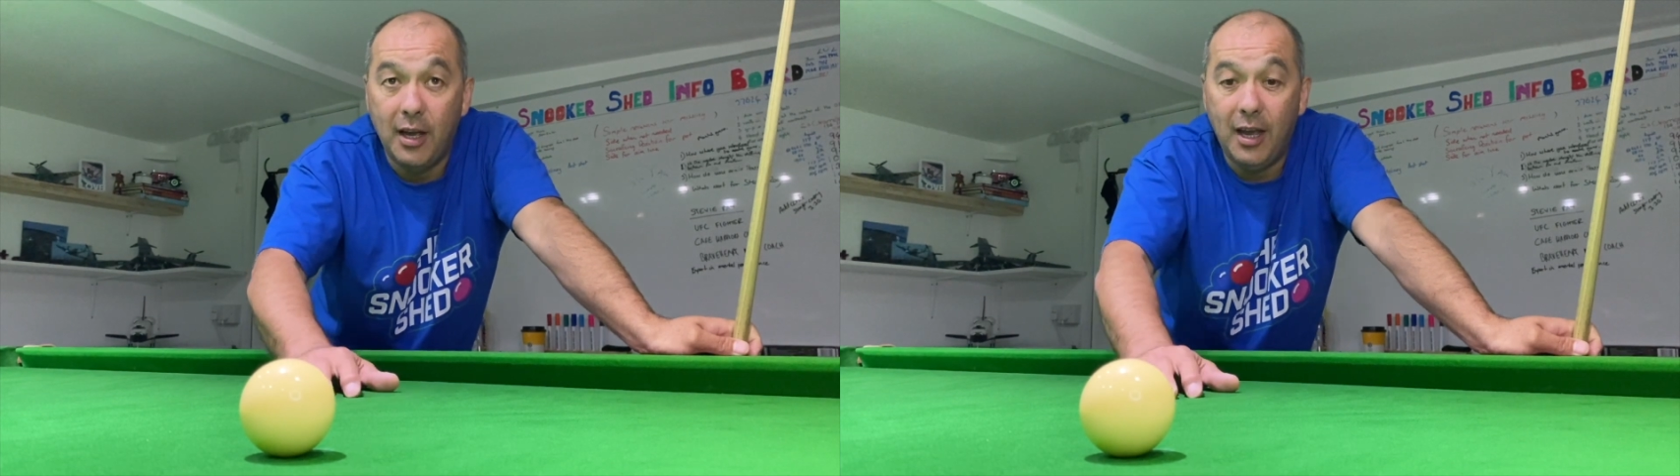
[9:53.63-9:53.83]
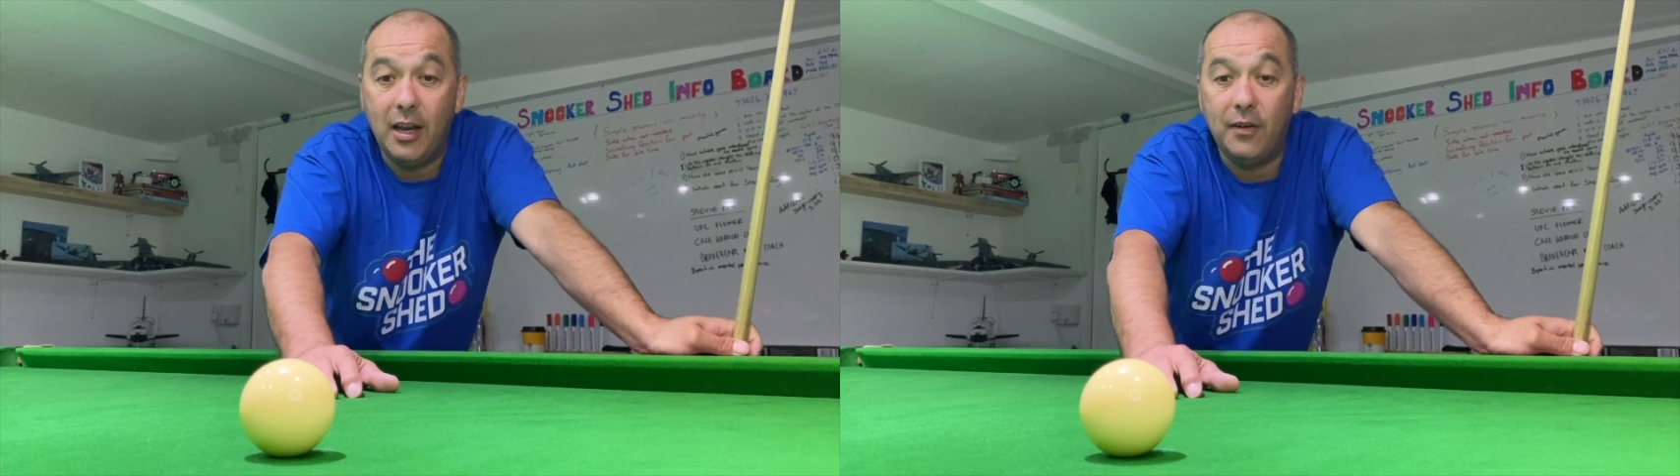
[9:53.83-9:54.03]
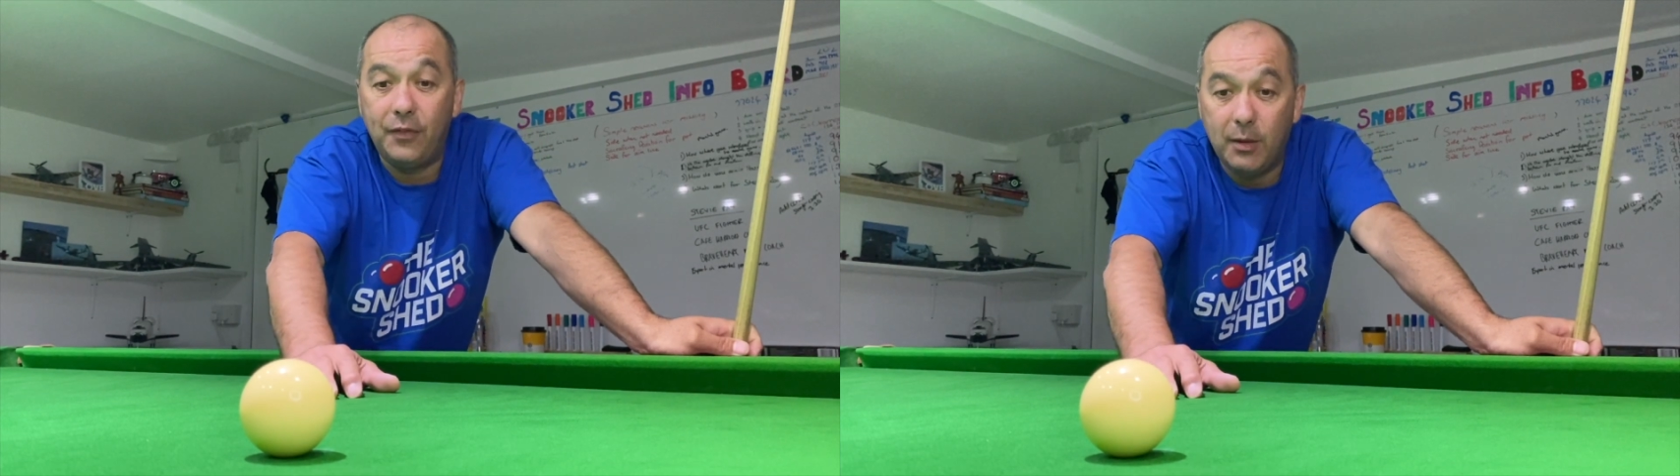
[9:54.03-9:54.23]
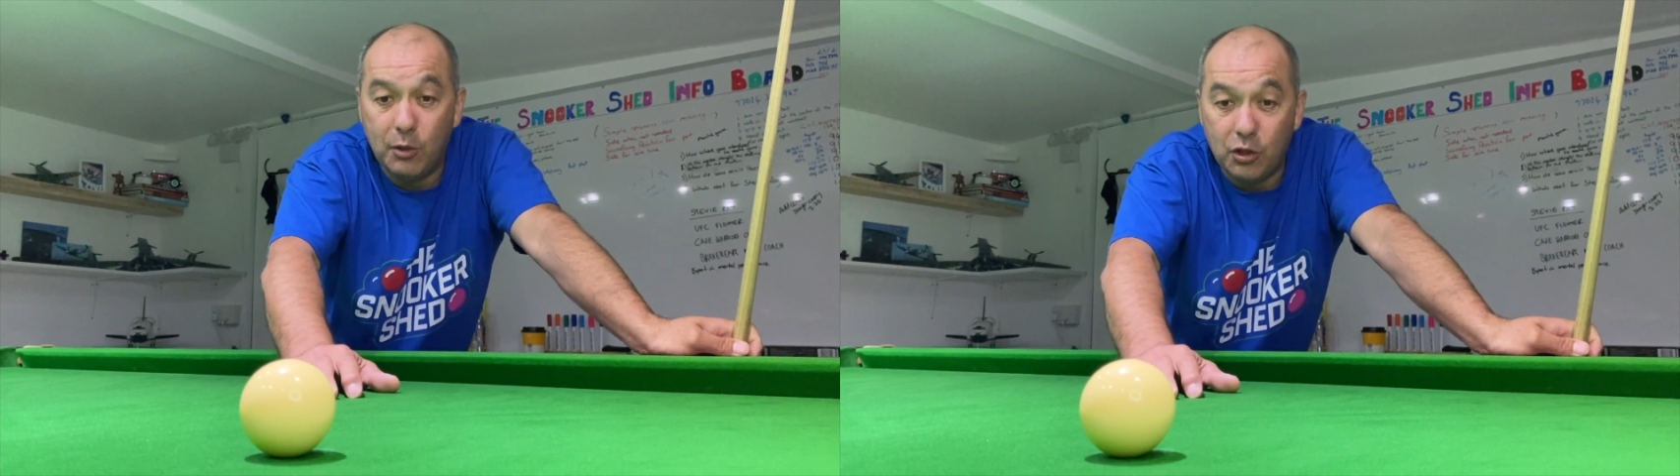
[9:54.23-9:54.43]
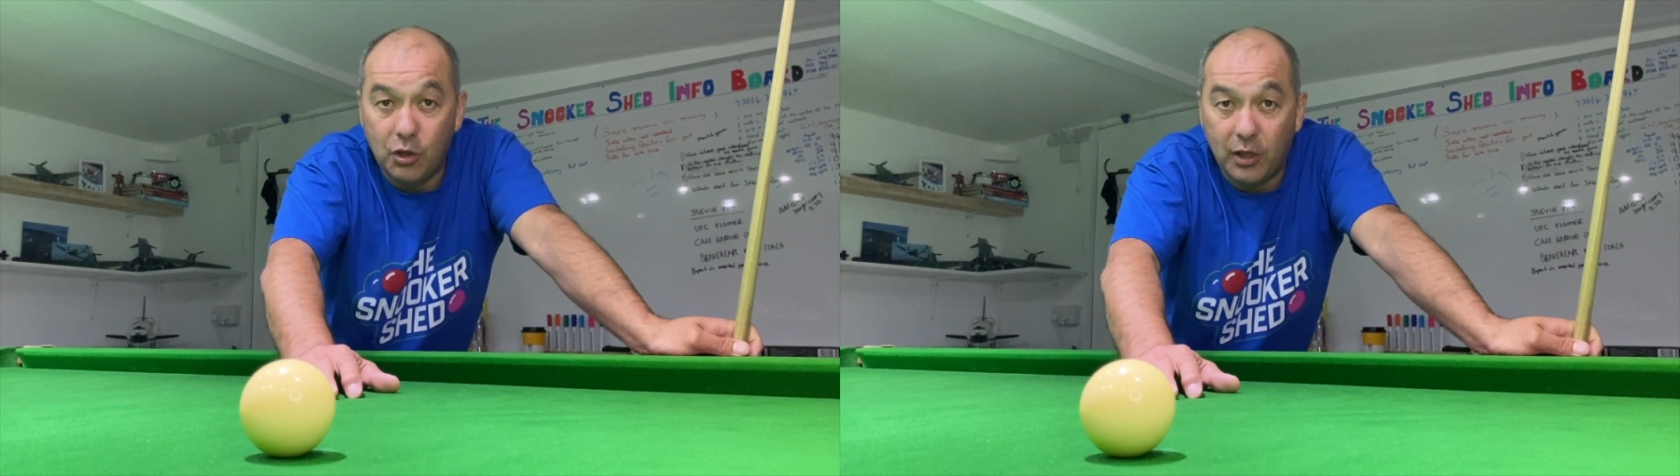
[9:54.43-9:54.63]
in a frame of
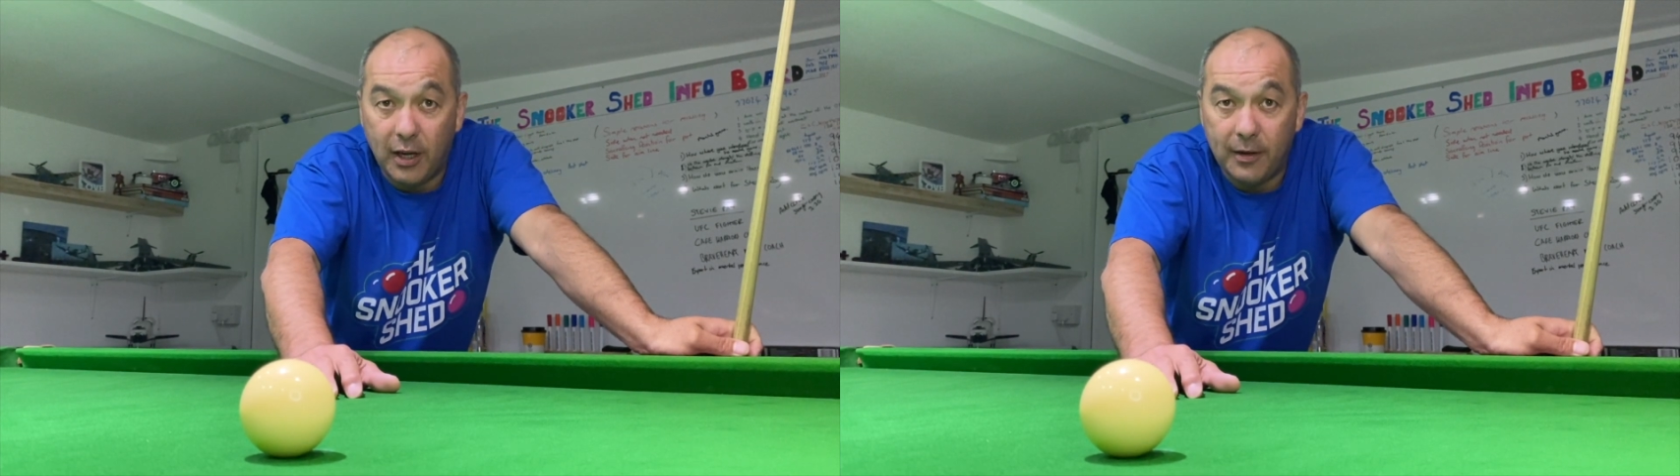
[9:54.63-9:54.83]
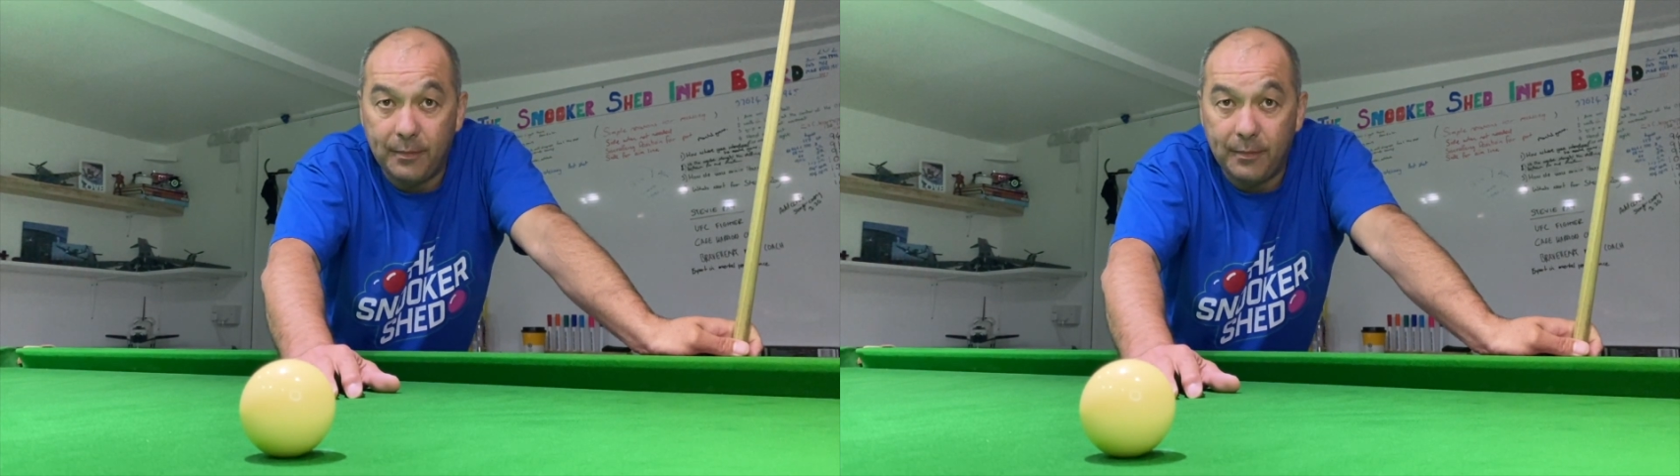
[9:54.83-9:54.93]
snooker.